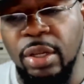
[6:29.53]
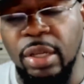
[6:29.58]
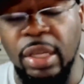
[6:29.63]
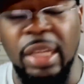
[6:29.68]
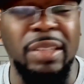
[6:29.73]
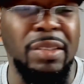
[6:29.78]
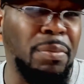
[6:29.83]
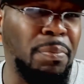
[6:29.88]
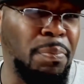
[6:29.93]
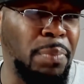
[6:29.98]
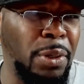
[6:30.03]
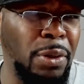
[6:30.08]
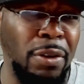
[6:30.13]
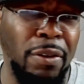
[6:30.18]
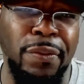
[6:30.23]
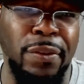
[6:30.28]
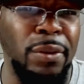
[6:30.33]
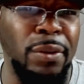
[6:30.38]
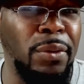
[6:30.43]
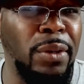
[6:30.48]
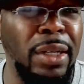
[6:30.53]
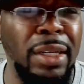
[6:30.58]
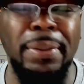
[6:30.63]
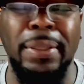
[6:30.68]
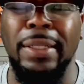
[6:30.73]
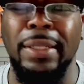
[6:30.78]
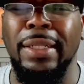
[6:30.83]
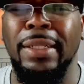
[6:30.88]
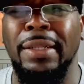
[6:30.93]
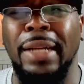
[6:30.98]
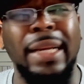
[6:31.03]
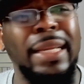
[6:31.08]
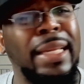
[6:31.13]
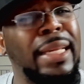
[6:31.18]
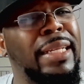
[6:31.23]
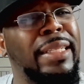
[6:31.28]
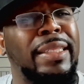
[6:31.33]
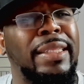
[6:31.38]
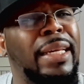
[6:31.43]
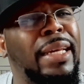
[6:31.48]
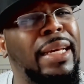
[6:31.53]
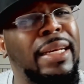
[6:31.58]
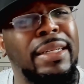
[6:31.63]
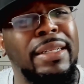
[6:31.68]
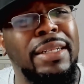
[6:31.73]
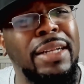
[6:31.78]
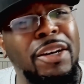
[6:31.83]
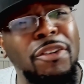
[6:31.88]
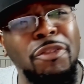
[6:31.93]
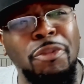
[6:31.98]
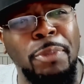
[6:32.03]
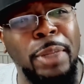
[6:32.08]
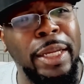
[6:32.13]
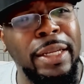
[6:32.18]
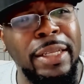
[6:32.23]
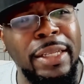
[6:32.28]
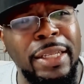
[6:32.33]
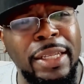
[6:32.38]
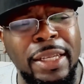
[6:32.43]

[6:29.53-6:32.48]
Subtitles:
is a beautiful woman. I can't say it enough, man.